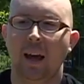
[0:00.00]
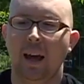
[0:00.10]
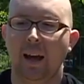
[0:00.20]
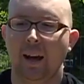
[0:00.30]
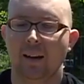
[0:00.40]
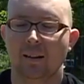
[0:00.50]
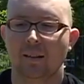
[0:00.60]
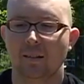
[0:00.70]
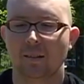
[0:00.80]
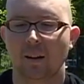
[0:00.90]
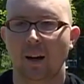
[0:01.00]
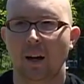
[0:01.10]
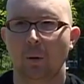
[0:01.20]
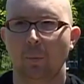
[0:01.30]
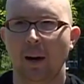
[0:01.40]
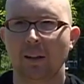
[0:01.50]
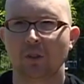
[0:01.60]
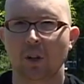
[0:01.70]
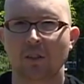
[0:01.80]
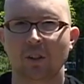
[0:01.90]
And I
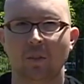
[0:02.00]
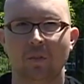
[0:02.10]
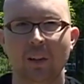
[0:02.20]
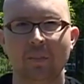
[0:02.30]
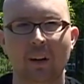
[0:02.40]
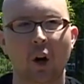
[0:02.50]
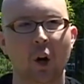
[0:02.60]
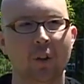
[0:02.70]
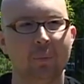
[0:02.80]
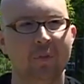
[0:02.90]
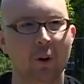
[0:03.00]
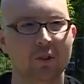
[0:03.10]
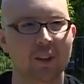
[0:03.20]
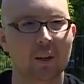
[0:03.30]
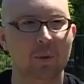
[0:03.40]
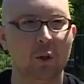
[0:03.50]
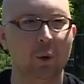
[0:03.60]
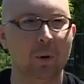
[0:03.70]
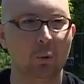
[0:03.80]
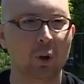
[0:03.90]
started to think of like all the folks like me who
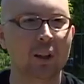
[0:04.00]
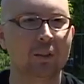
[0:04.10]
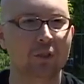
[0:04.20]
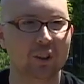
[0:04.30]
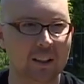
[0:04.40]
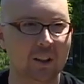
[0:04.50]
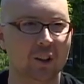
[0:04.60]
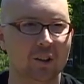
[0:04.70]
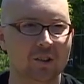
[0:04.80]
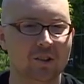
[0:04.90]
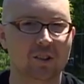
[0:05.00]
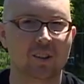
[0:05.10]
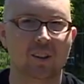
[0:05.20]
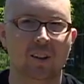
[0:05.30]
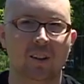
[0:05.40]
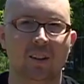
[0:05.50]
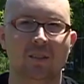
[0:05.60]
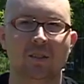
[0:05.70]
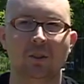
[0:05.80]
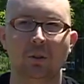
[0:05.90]
had been working for years
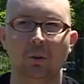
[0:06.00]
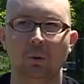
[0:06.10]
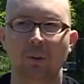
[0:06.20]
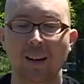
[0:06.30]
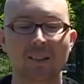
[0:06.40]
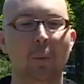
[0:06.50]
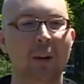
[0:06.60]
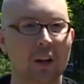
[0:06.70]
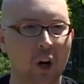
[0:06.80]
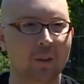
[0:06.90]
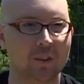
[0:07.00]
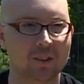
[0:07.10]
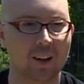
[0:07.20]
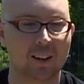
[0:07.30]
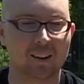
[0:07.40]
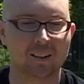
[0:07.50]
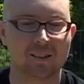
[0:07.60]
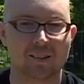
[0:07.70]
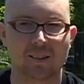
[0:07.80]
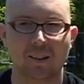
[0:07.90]
to get somebody into office like
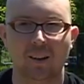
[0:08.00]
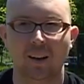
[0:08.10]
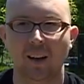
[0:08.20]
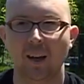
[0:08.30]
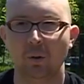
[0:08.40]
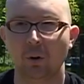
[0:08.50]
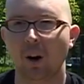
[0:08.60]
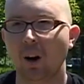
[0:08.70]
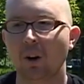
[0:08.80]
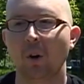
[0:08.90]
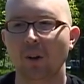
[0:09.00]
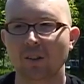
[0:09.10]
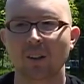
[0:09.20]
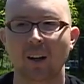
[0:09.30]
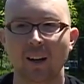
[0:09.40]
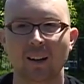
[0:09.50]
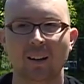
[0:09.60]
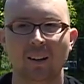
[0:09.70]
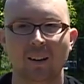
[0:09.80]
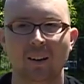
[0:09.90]
this. And we were all going to like
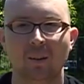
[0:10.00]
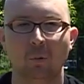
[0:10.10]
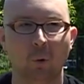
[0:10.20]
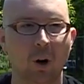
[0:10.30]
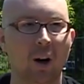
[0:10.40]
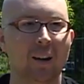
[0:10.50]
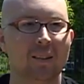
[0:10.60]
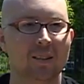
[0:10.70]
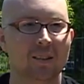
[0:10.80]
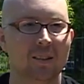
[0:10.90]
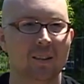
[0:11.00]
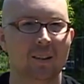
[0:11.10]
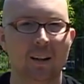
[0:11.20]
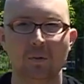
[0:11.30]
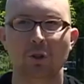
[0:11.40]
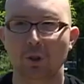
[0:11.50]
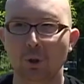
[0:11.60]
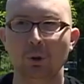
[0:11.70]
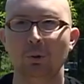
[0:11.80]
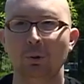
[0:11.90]
want him to
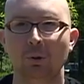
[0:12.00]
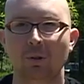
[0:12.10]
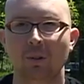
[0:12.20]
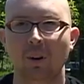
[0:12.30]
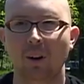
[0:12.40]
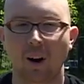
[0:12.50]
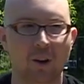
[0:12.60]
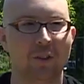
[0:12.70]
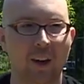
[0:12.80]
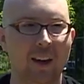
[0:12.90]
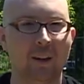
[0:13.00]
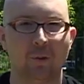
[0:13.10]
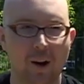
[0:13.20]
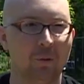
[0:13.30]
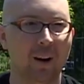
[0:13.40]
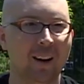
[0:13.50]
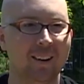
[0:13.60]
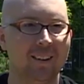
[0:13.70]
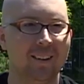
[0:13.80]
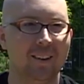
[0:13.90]
do our thing right away,
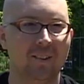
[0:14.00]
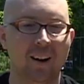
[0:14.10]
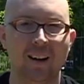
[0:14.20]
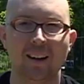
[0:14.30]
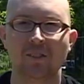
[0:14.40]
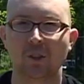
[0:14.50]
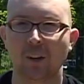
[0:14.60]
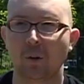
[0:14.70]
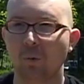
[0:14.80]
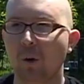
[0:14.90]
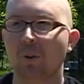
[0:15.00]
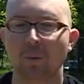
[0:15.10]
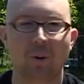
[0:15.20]
right? And so like, what were the